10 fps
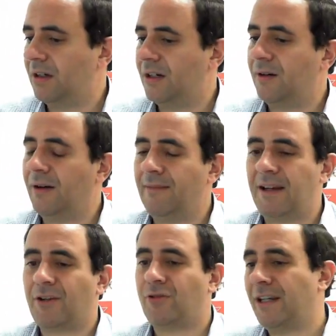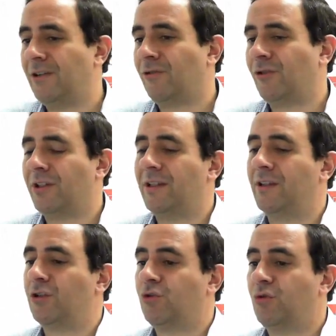oh, I'm actually interested in
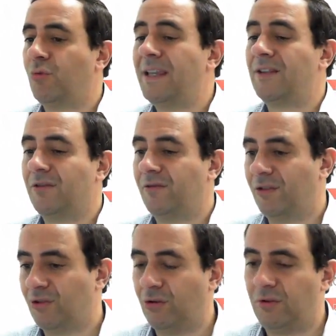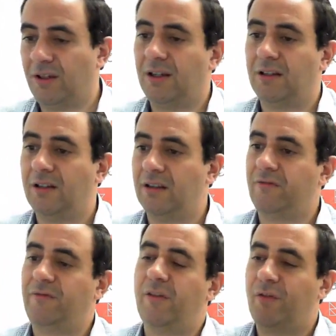the suites of this hotel on the
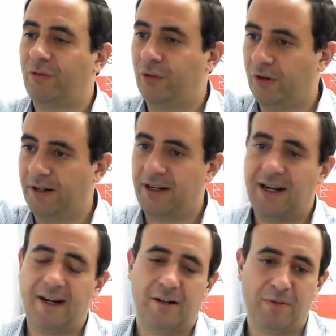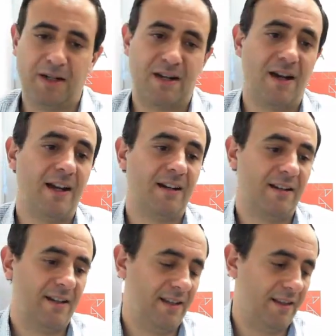5th floor and higher, but not
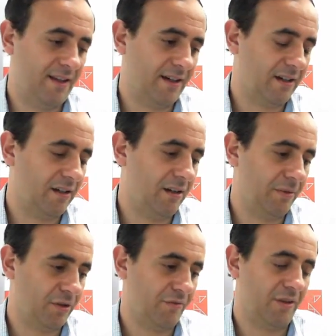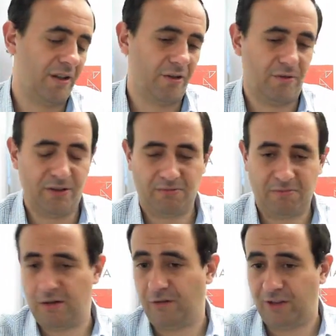in the economics of the other ones.
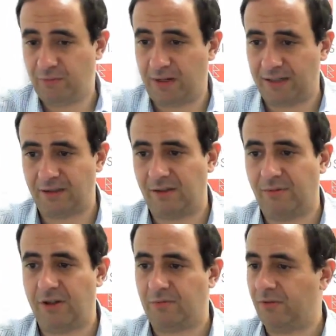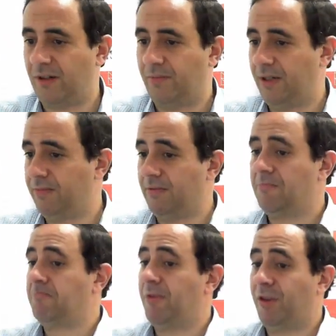I don't know if that's practically possible to separate, but
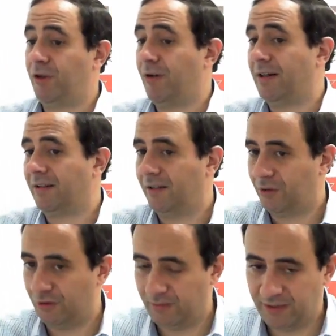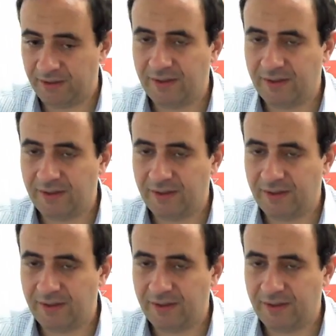theoretically it could be.